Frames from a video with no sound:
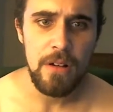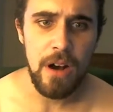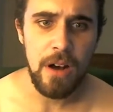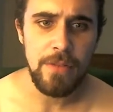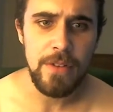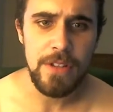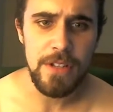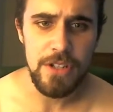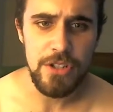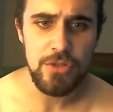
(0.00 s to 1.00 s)
Often the
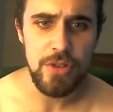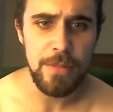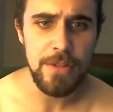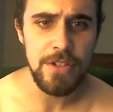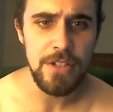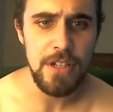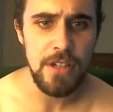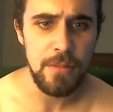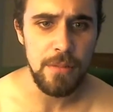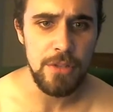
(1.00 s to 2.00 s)

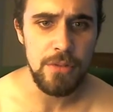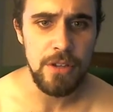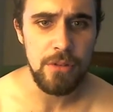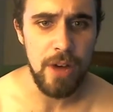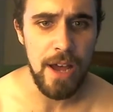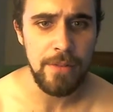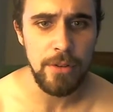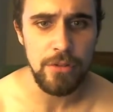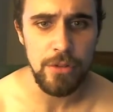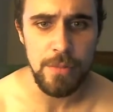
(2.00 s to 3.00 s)
discrepancy between the rival
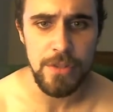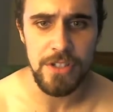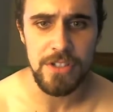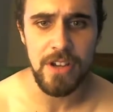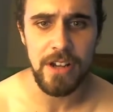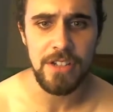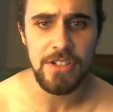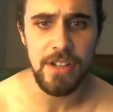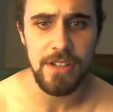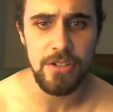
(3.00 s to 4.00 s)
groups does not
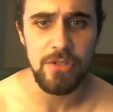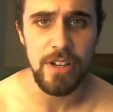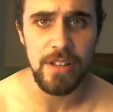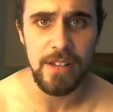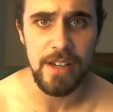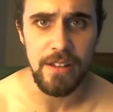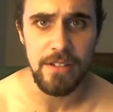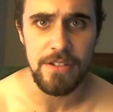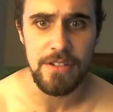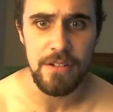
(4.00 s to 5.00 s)
extend to great
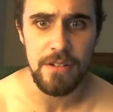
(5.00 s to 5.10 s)
lengths.